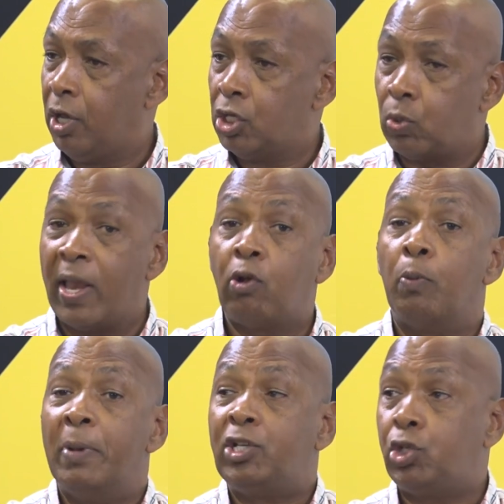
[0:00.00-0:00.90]
so they could
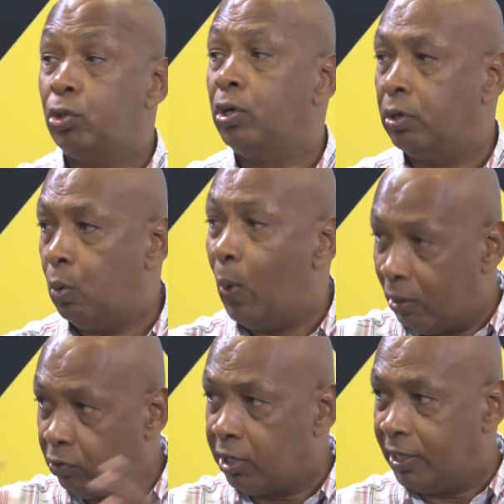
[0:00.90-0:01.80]
mature where
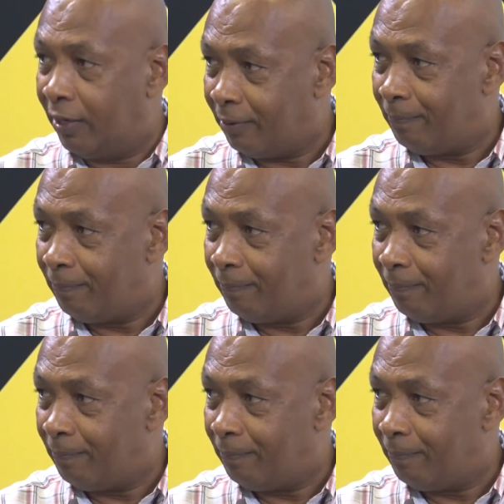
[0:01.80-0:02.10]
wrong did.